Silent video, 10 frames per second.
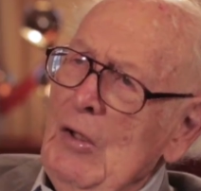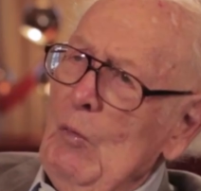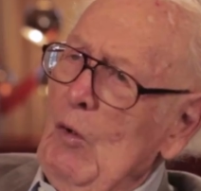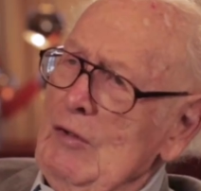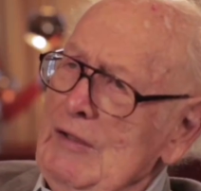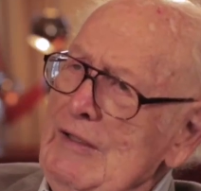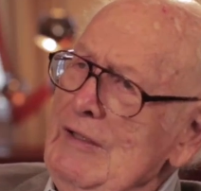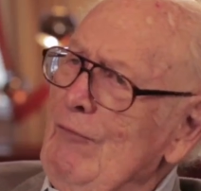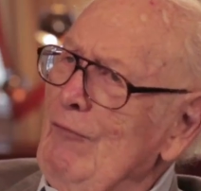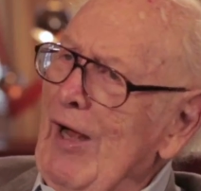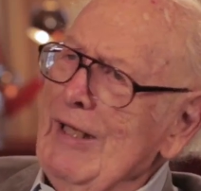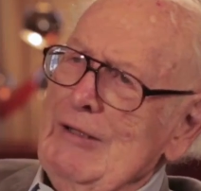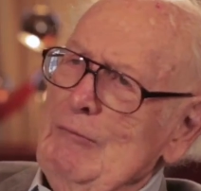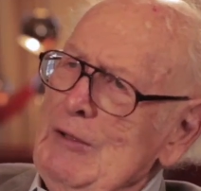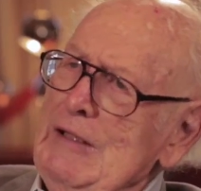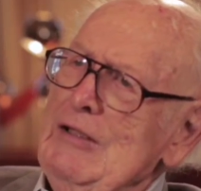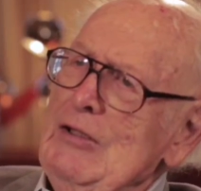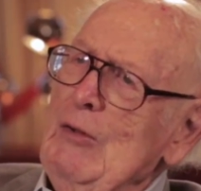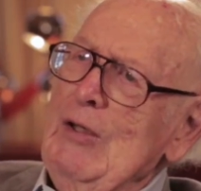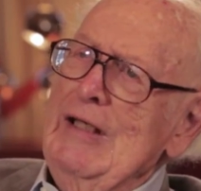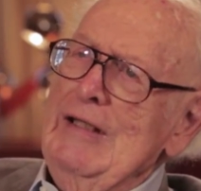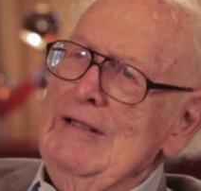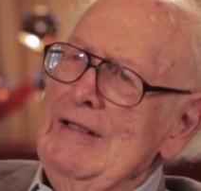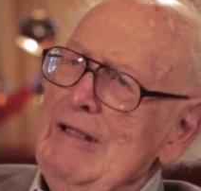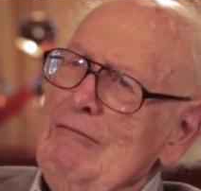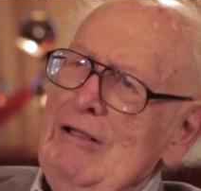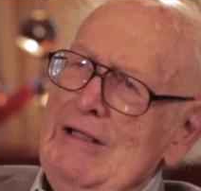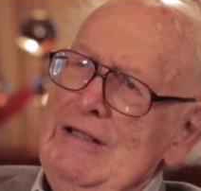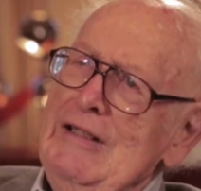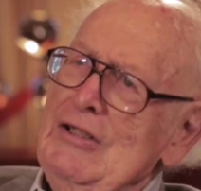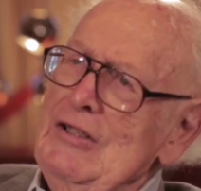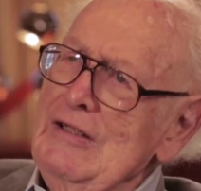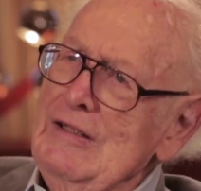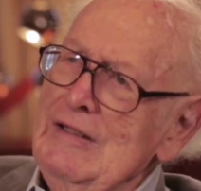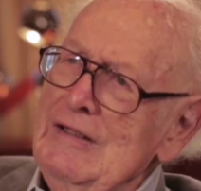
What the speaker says: worked indefatigably to go ahead and get recognition.